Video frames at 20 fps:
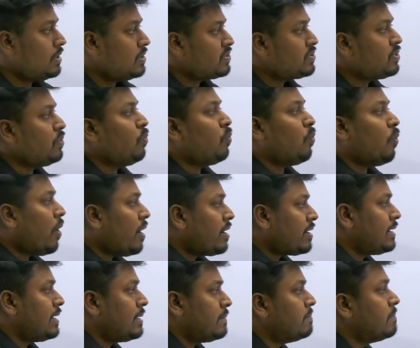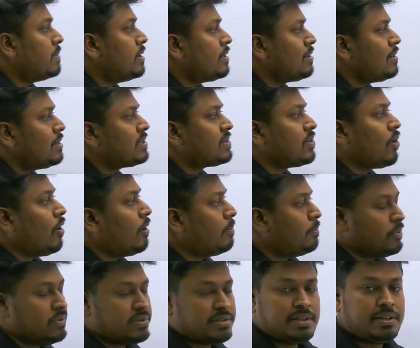So what number is
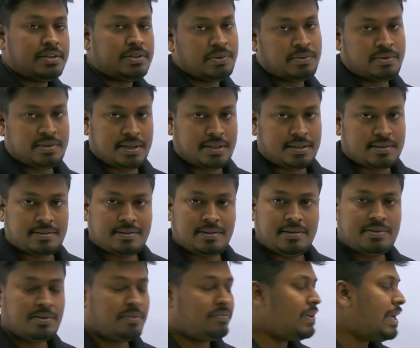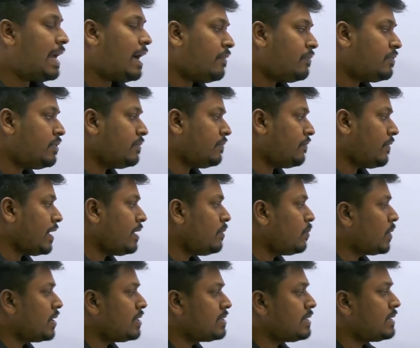opposite to 6? So we have to find
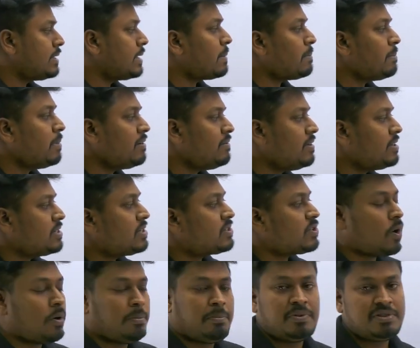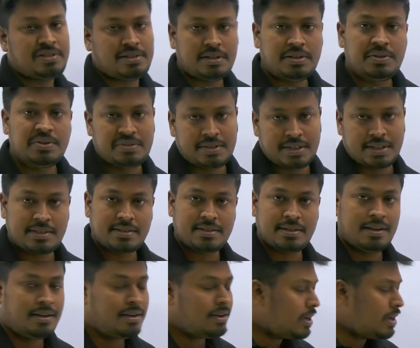what is the number which is opposite to 6.